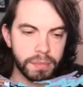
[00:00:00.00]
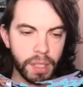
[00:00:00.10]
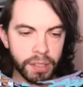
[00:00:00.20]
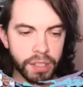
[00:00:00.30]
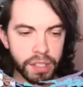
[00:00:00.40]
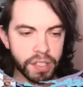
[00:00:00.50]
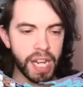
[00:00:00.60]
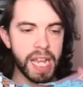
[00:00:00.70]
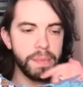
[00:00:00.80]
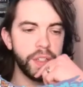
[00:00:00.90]
Which is a
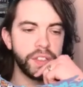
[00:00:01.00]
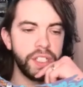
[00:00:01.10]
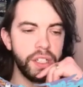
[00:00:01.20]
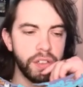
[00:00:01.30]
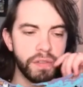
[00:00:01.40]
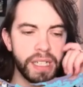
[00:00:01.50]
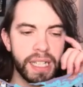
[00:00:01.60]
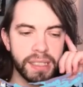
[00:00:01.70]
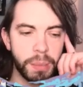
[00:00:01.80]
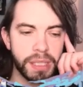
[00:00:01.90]
shame because De Jong really
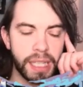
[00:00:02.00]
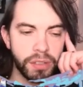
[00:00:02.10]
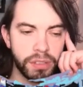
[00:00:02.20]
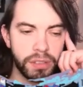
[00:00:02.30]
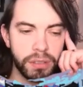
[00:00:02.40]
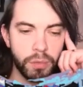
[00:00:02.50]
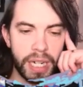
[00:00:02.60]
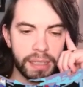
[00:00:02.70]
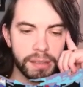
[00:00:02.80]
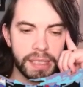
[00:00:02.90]
has the potential to do
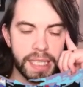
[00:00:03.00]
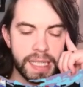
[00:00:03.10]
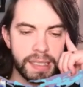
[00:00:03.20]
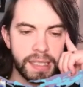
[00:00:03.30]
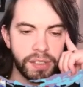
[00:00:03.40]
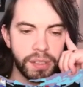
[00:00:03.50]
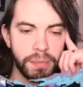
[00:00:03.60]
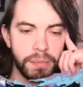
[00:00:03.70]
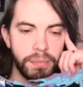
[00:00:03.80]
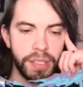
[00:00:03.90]
well in this
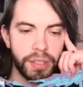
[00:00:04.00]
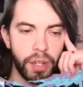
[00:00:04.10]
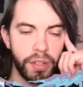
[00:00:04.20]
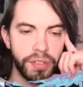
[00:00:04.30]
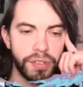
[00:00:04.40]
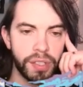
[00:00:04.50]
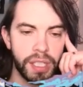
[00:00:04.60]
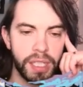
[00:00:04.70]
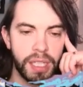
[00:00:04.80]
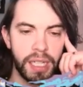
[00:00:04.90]
system because
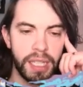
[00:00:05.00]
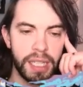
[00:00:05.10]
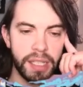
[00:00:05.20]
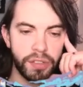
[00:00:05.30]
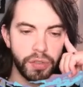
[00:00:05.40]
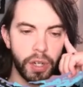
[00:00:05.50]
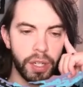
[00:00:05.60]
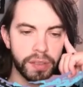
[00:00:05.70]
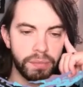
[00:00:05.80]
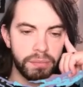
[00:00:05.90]
he's not
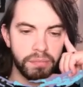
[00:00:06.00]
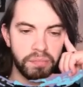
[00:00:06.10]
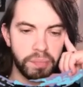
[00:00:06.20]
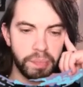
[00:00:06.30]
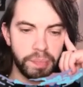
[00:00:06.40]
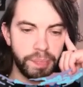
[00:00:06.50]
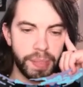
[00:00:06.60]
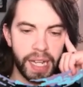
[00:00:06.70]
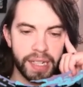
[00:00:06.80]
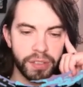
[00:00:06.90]

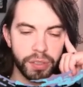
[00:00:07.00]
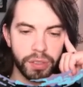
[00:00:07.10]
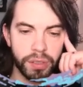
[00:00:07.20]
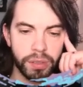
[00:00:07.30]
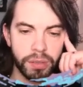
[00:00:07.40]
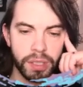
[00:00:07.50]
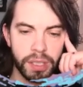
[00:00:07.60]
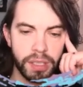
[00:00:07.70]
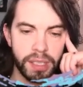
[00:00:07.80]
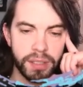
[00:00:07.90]
bad at all
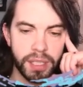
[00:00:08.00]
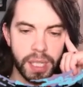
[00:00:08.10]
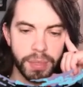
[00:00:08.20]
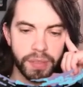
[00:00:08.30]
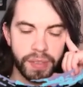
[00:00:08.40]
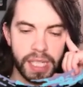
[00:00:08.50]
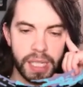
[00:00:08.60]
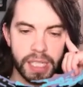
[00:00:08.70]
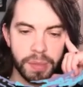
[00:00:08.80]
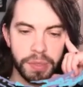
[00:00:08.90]
in terms of
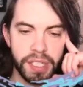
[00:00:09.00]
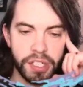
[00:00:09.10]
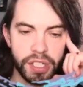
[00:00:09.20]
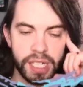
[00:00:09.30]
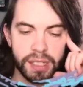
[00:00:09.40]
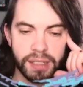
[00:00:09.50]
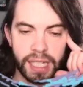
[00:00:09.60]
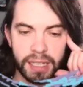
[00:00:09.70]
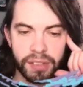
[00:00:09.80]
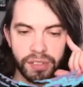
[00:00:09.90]
his positioning. His
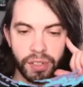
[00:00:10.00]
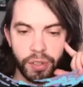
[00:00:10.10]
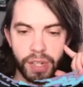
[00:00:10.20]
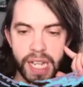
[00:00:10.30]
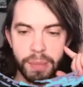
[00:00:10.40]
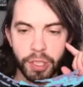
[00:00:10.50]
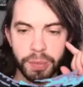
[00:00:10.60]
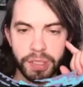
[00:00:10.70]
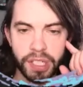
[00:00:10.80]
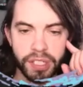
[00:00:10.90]
tackling's not great,
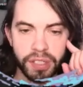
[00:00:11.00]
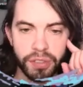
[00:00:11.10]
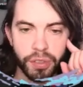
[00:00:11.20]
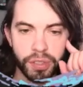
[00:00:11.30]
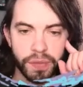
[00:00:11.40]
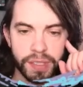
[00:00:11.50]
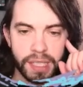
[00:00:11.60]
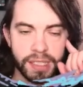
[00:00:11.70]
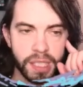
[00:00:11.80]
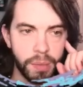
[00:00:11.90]
positioning's good enough. His
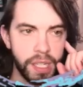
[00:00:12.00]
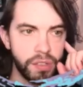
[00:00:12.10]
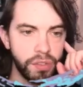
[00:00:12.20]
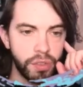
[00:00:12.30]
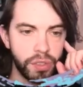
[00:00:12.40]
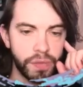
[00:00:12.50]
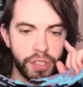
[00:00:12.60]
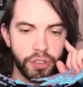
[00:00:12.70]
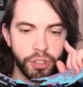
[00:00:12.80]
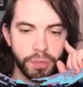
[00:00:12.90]
anticipation's good enough. He
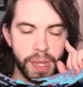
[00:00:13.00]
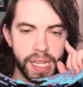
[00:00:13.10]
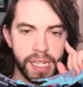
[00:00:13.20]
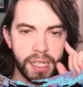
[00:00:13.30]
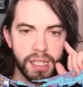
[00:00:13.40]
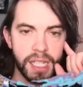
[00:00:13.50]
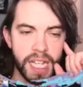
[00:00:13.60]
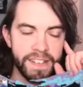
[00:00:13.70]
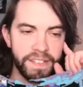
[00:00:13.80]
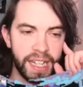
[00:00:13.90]
should make a
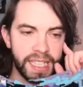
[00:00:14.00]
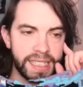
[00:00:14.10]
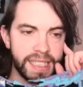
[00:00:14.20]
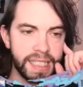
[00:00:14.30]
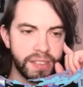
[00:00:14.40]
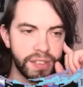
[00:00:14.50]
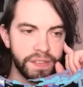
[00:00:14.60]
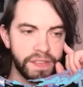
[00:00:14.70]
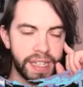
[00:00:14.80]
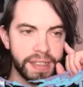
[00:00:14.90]
fairly decent
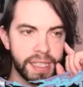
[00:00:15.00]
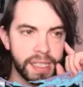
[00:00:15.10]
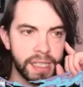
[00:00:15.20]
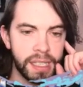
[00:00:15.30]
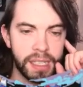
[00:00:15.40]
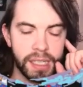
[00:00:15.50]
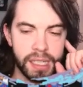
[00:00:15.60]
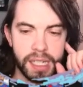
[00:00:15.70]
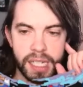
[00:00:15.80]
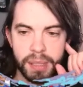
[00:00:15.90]
defender.
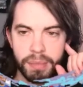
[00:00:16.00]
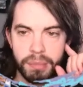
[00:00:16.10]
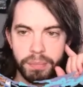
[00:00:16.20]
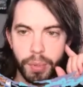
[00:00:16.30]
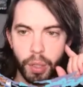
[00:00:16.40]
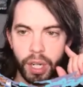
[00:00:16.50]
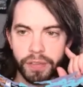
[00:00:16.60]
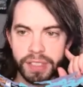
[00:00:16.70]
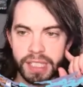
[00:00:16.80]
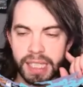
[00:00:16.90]
But
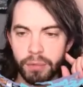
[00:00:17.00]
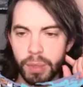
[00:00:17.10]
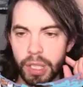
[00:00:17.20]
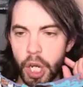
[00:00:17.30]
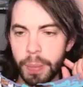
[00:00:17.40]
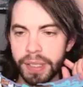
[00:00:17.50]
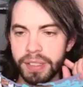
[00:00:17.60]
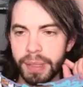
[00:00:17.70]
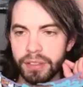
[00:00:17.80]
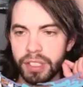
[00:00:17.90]
obviously then we're hoping to be
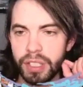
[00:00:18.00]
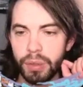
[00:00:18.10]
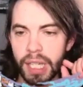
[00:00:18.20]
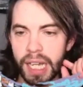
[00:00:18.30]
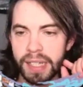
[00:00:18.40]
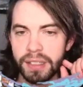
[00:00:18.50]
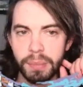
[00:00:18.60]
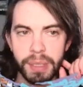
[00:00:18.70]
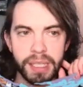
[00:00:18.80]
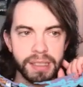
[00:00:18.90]
able to utilise his
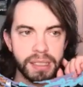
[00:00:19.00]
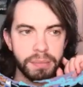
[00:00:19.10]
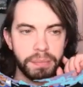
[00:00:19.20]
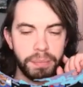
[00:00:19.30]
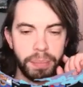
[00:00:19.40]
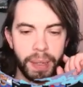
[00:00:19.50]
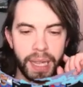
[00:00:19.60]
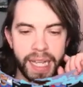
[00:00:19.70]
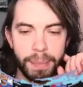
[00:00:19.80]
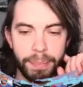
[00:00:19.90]
ability to
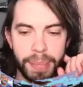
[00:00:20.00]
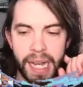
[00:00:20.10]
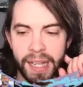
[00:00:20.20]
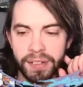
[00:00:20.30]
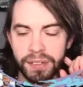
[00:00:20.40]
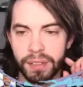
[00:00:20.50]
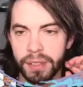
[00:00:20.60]
play a pass.